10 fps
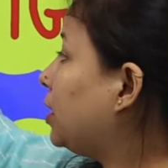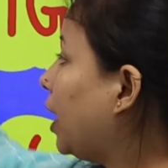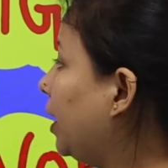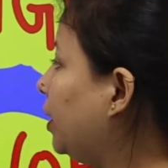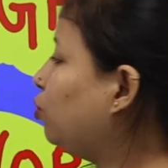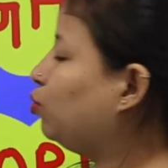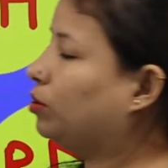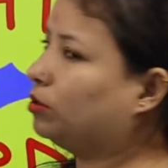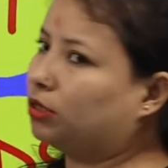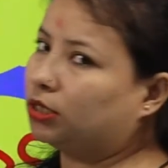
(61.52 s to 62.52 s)
sight
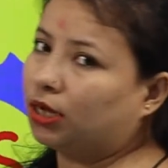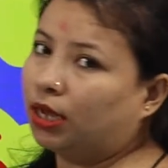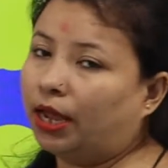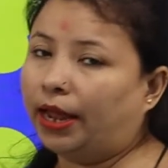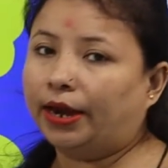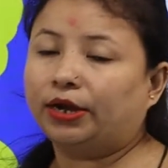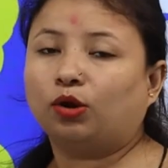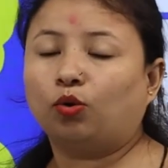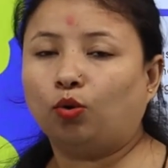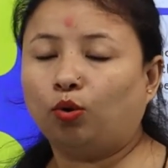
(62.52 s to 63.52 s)
words, and
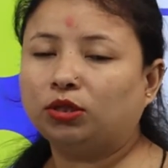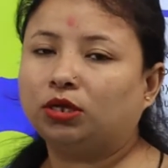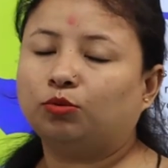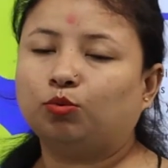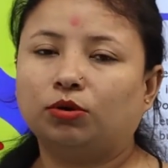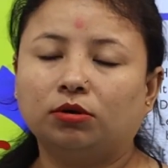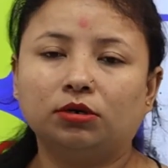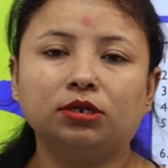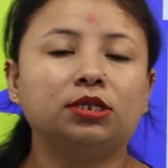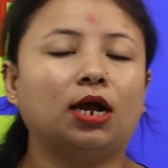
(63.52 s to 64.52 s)
all the
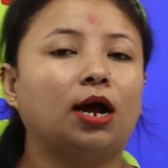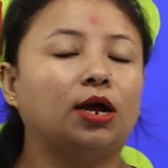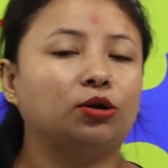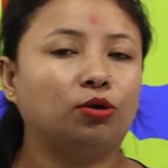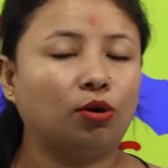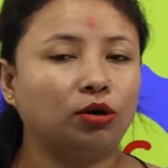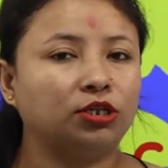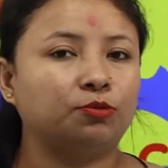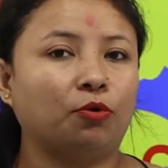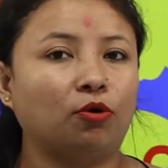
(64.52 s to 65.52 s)
words are
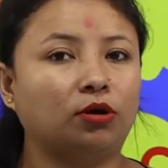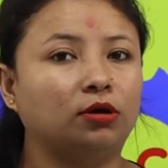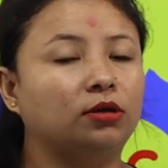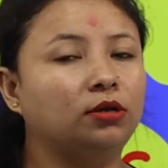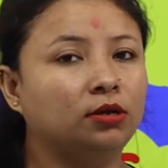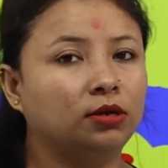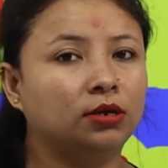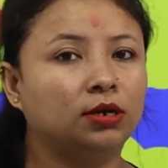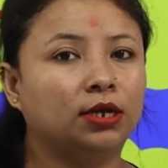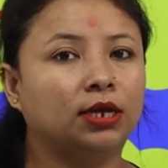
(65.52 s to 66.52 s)
not spoken
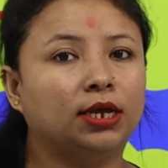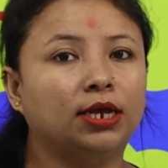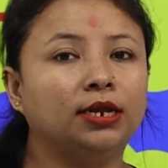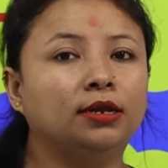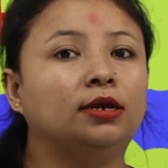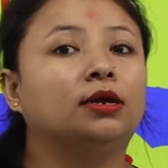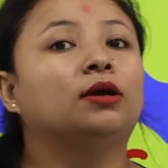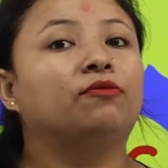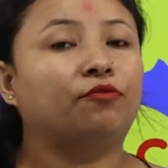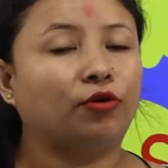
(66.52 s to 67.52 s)
in
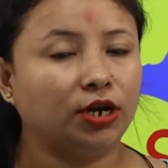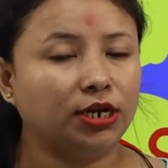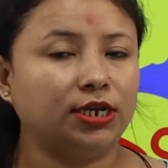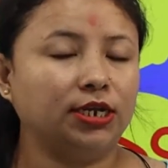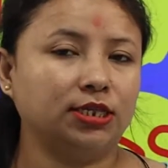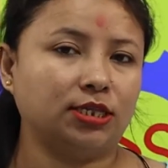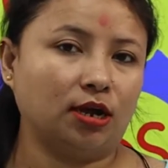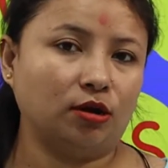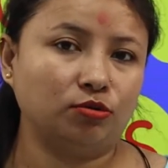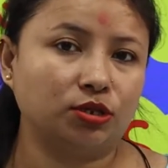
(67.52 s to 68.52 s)
phonetic
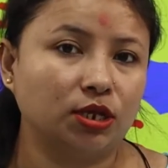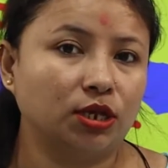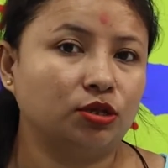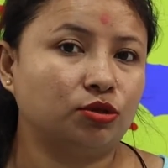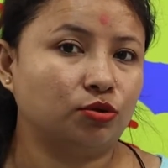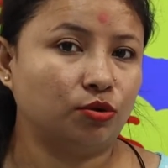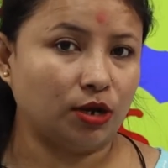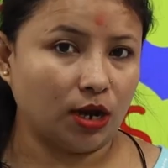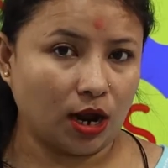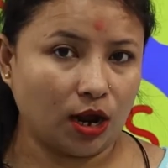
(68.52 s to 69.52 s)
sounds. So
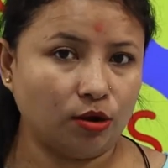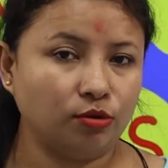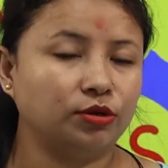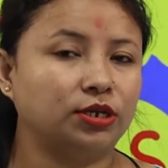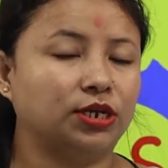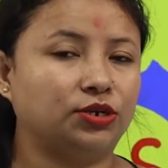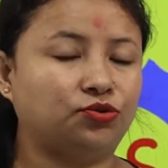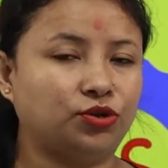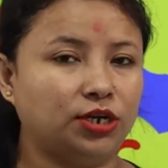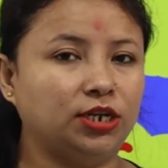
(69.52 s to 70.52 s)
now get
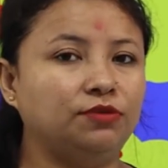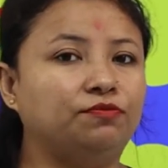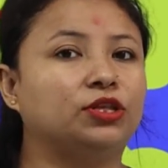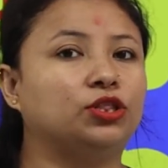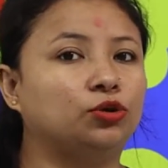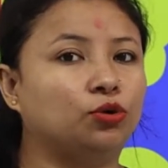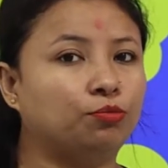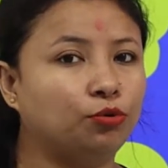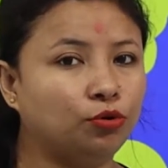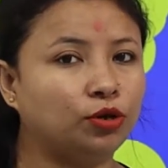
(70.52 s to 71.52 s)
ready with your
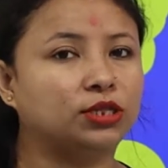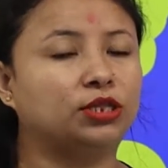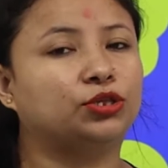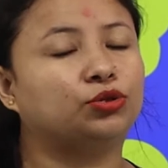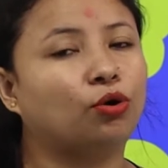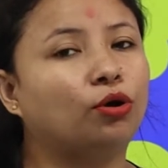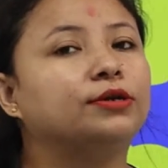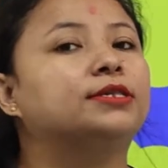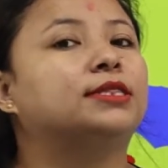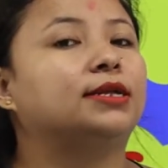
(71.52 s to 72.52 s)
book, the
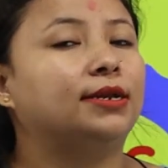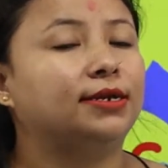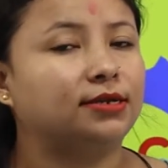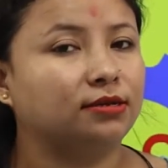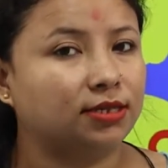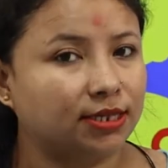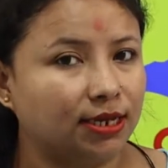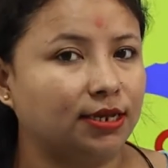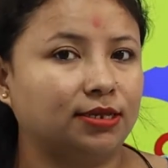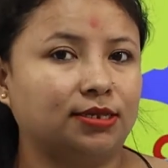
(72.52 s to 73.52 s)
songs, the letter
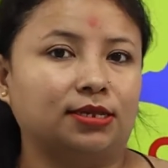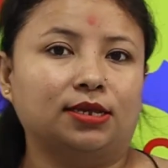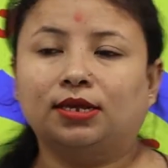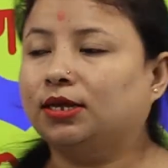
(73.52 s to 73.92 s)
sings.